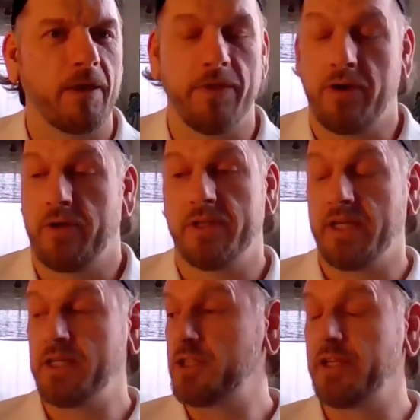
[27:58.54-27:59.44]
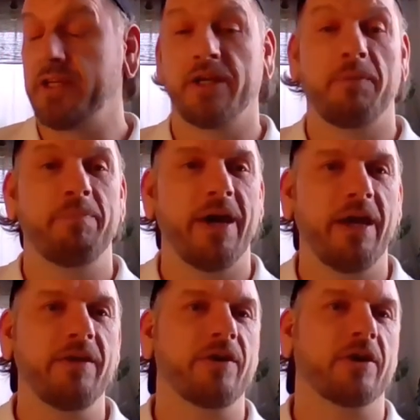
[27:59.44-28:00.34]
And they're essentially going to
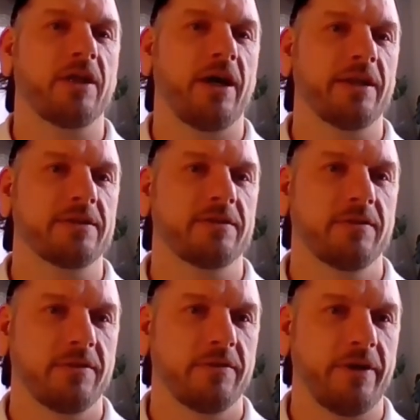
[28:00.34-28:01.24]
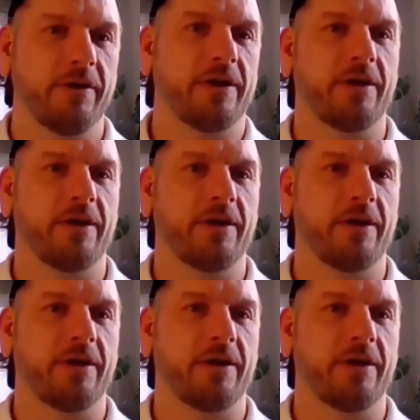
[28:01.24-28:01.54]
pay their clients. They're